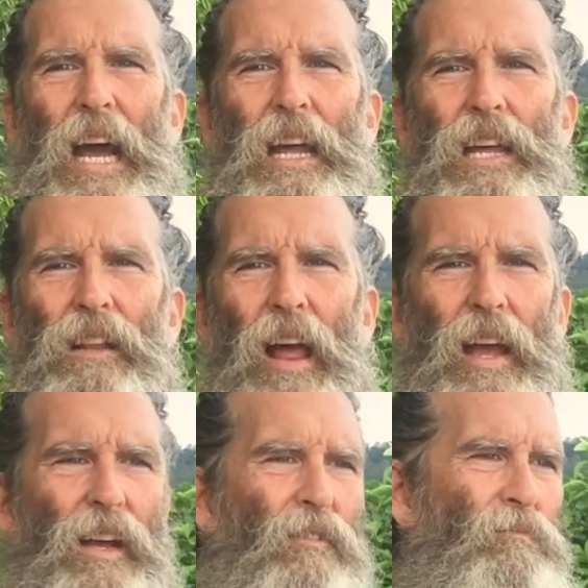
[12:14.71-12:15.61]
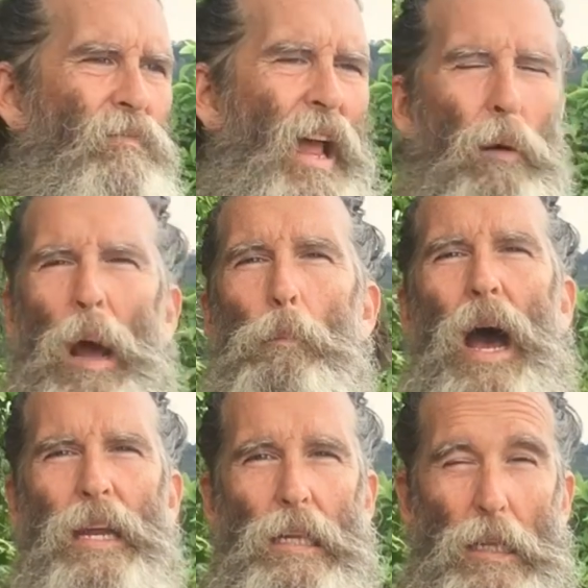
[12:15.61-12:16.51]
I eat like how my
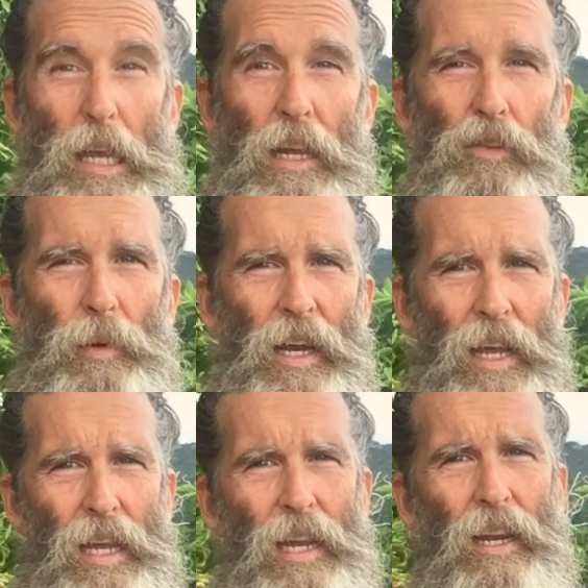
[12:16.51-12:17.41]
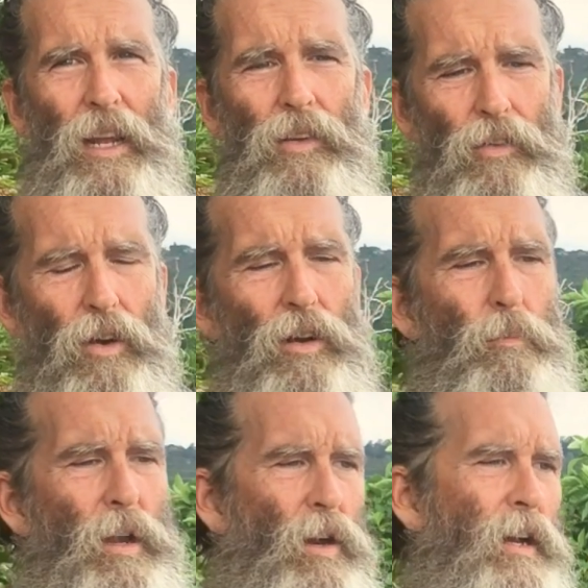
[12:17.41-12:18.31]
body leads me to eat in
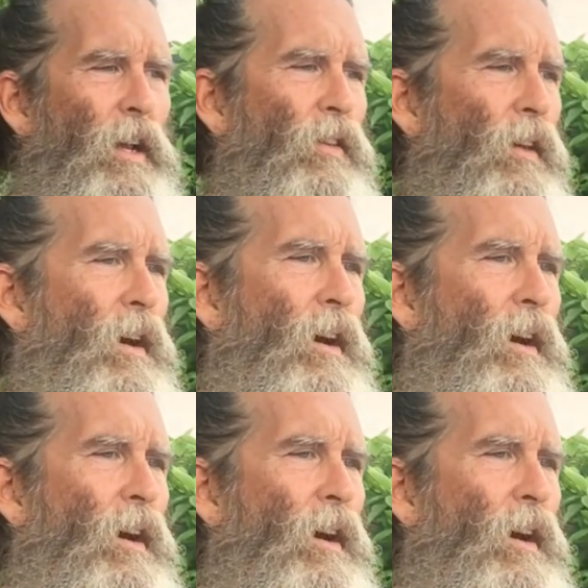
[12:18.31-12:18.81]
certain periods.